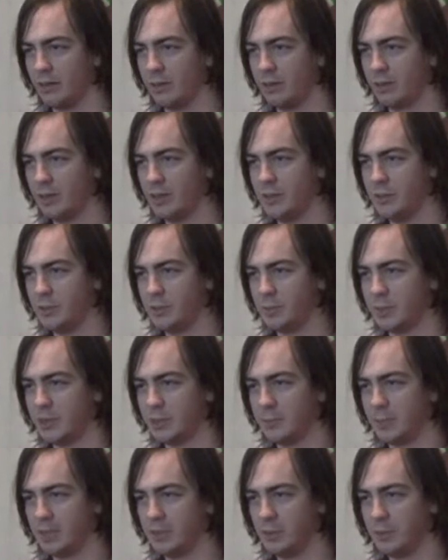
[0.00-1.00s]
Excuse me,
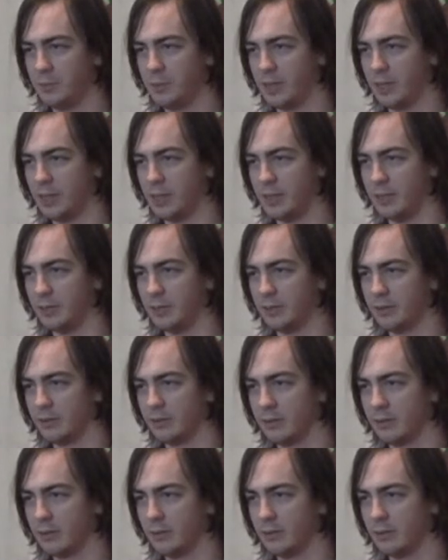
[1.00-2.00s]
is my little blade here?
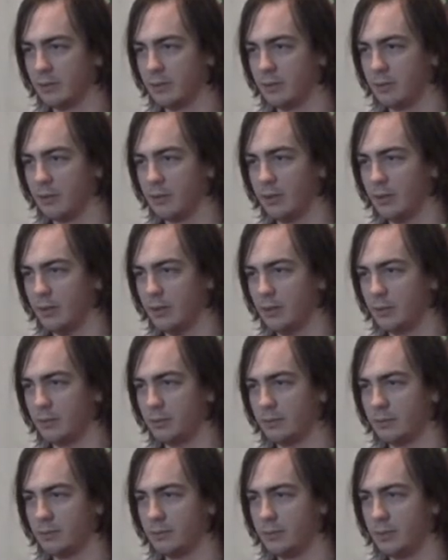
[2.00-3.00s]
Oh,
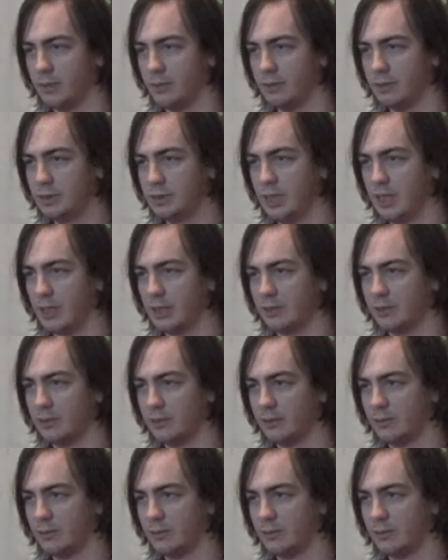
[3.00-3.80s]
no he's not.